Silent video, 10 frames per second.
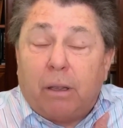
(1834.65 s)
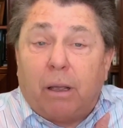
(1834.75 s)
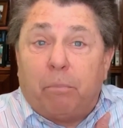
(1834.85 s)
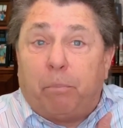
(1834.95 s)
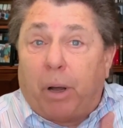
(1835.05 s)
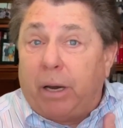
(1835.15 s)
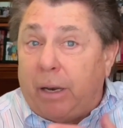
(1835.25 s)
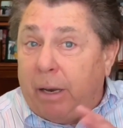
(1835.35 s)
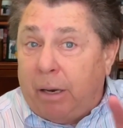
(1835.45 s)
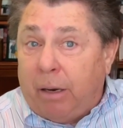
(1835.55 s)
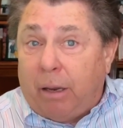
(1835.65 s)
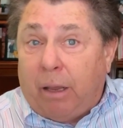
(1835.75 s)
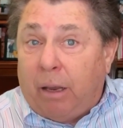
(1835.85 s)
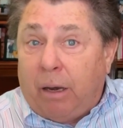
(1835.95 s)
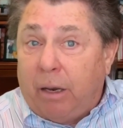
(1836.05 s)
But in
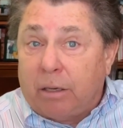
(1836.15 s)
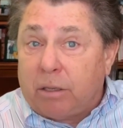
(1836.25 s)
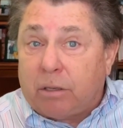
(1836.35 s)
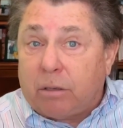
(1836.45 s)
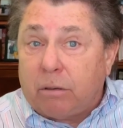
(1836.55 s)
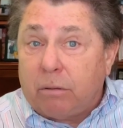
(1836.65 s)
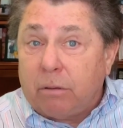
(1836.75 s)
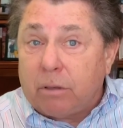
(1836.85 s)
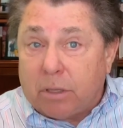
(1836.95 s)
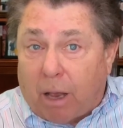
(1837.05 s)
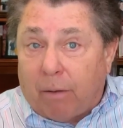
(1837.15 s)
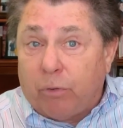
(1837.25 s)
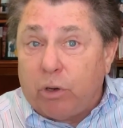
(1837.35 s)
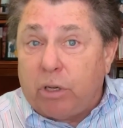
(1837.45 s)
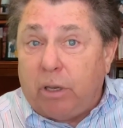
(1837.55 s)
his
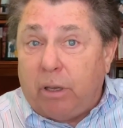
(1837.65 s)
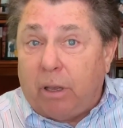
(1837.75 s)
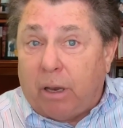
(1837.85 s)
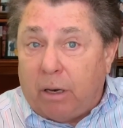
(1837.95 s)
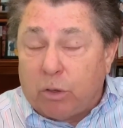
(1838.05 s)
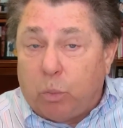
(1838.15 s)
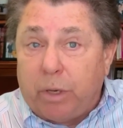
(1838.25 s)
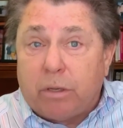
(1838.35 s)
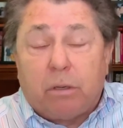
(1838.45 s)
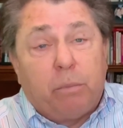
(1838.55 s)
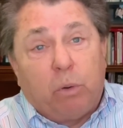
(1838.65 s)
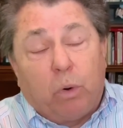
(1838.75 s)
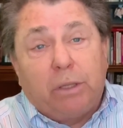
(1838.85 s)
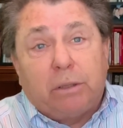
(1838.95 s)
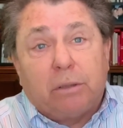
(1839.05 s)
sovereignty and his wisdom, it
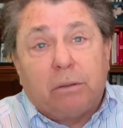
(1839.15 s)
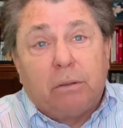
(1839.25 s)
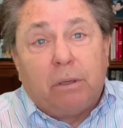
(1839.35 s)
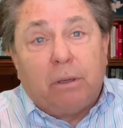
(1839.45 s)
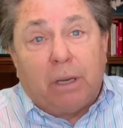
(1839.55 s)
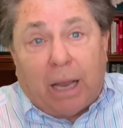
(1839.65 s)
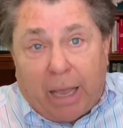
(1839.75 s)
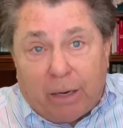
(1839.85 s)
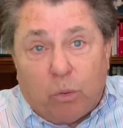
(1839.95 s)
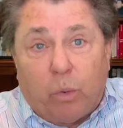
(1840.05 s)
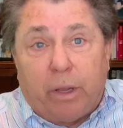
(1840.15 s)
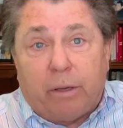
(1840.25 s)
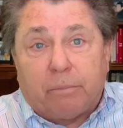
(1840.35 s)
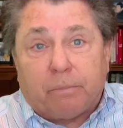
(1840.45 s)
wasn't. And I had to wait.